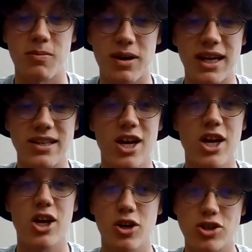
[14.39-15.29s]
So please,
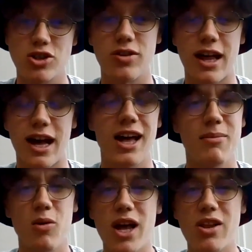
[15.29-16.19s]
could you do that?
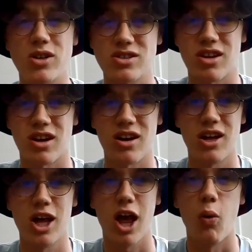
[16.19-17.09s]
But where do I
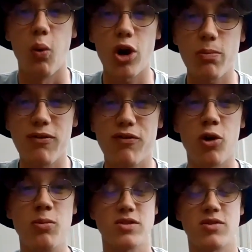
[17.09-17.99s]
start? What a
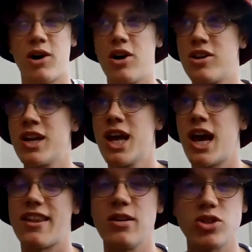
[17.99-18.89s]
performance from Ireland.
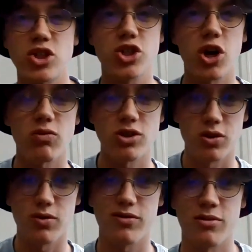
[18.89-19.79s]
I think it was a shock
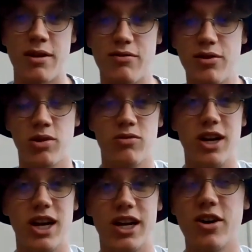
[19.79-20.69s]
result from everyone,
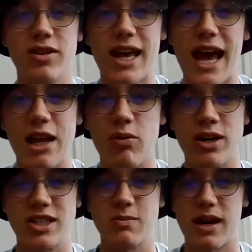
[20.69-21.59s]
really. I don't think
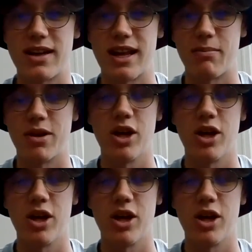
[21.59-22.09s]
anyone expected that.